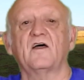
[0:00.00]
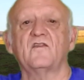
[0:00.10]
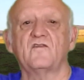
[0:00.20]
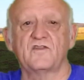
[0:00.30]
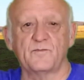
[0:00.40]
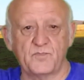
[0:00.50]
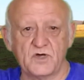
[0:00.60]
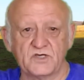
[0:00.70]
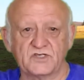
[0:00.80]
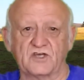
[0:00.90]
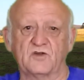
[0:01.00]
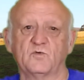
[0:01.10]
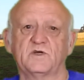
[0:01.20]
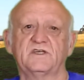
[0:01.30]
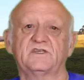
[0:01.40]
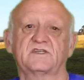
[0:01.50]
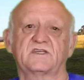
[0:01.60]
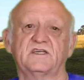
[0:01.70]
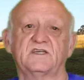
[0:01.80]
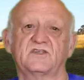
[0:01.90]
the person who is